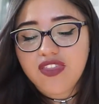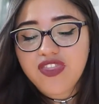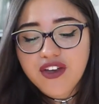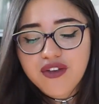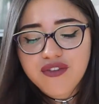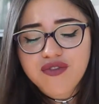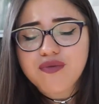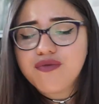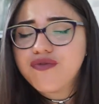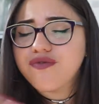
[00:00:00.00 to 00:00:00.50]

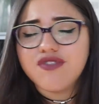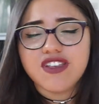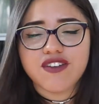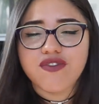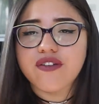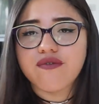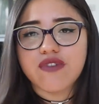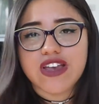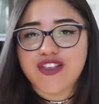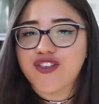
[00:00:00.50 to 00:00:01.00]
There's
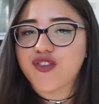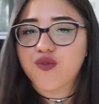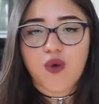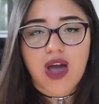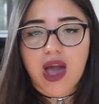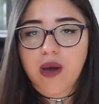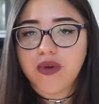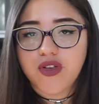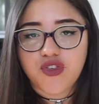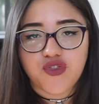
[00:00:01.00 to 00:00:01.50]
different reasons
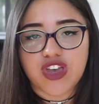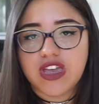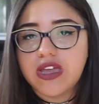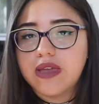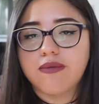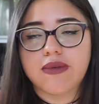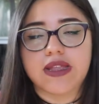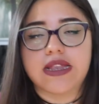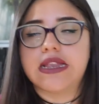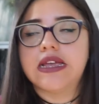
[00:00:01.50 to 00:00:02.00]
why we
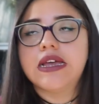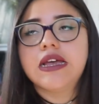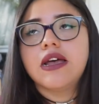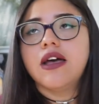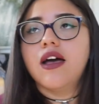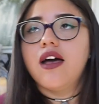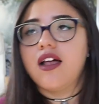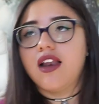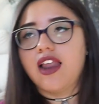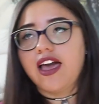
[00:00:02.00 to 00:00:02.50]
dream and
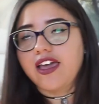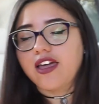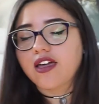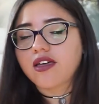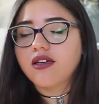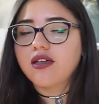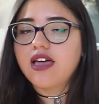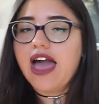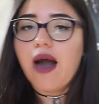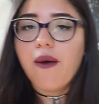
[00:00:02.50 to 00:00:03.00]
like
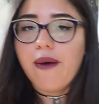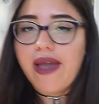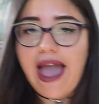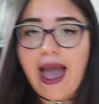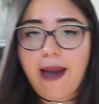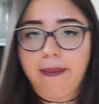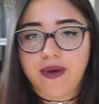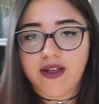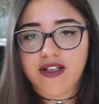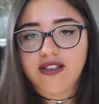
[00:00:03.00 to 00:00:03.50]
how it
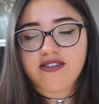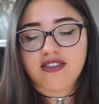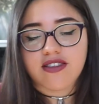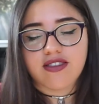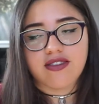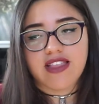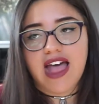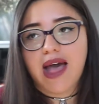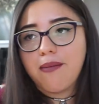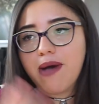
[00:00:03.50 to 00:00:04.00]
happens, and
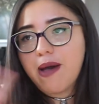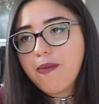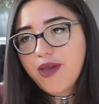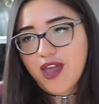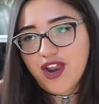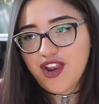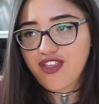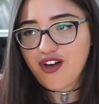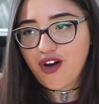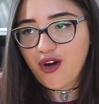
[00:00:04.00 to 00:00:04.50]
that might be
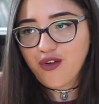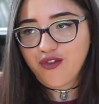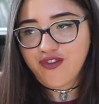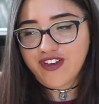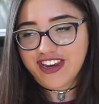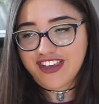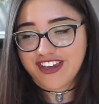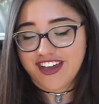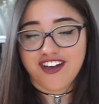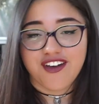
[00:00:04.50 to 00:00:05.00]
another whole
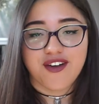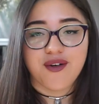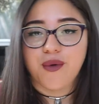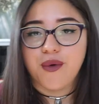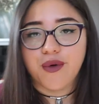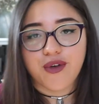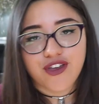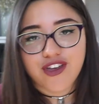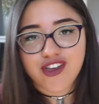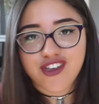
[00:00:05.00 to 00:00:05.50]
video,
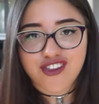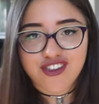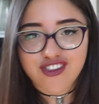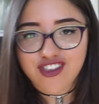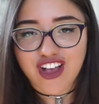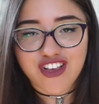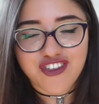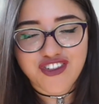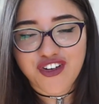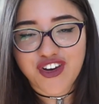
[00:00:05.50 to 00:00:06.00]
or you could just
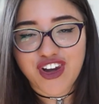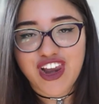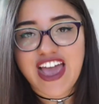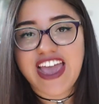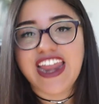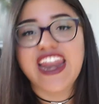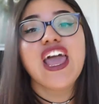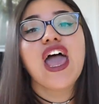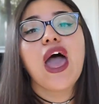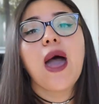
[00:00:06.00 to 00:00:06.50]
search it
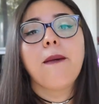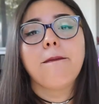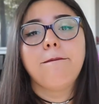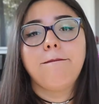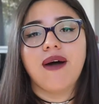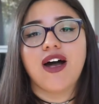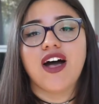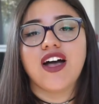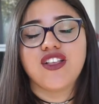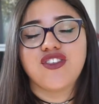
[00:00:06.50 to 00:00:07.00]
online.
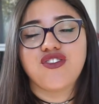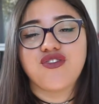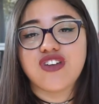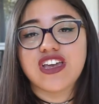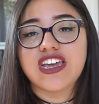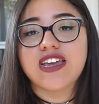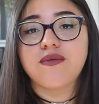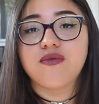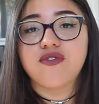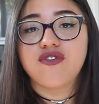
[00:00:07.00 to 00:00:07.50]
But
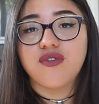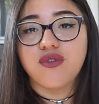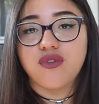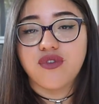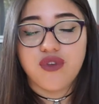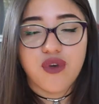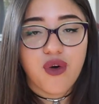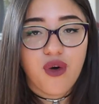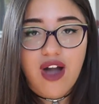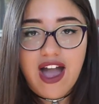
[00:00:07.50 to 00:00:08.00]
dreams do
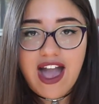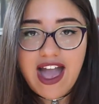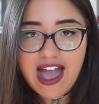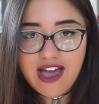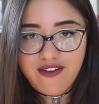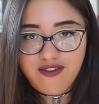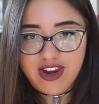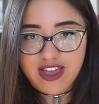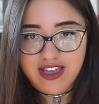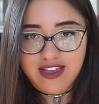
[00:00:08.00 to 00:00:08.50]
not
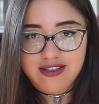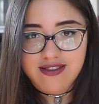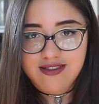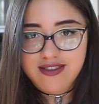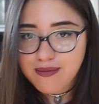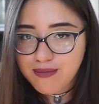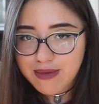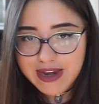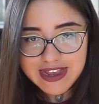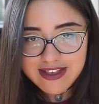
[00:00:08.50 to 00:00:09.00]
have like a
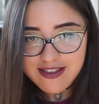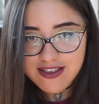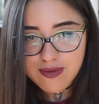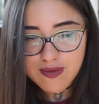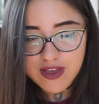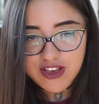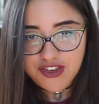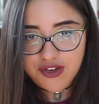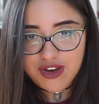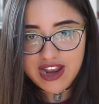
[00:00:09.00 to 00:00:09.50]
symbolism,
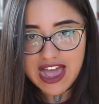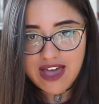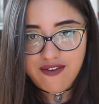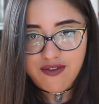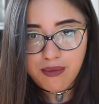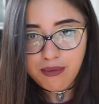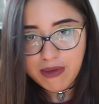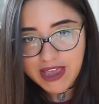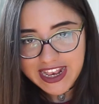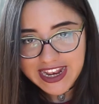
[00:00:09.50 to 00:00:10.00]
they don't have
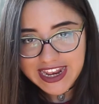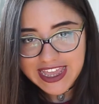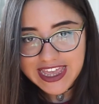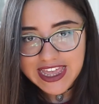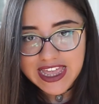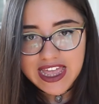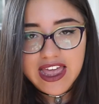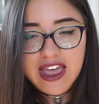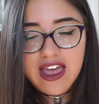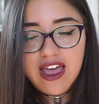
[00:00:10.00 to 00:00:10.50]
a
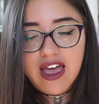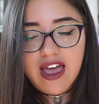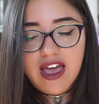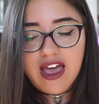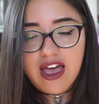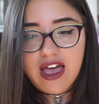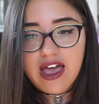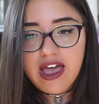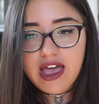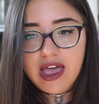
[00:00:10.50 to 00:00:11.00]
meaning.
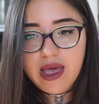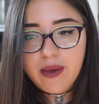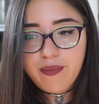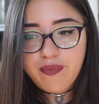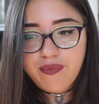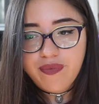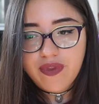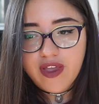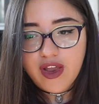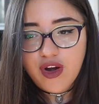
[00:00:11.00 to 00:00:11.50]
Um,
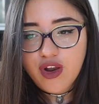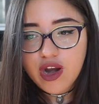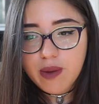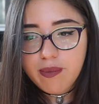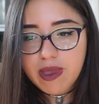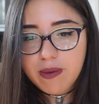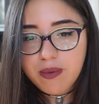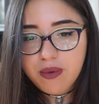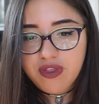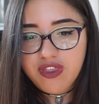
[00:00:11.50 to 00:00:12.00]
a lot of
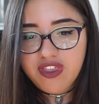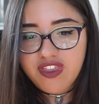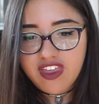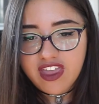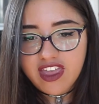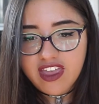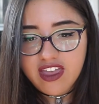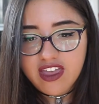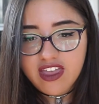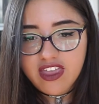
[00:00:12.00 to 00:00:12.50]
people
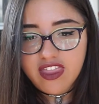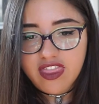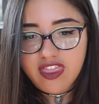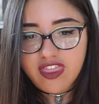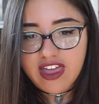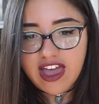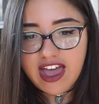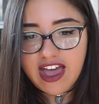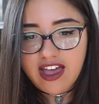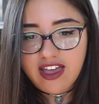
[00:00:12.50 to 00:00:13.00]
think
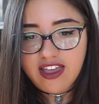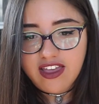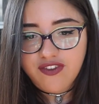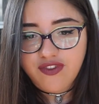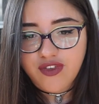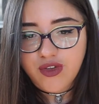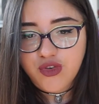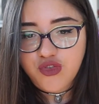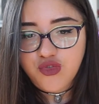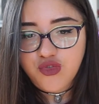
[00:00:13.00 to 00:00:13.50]
that if you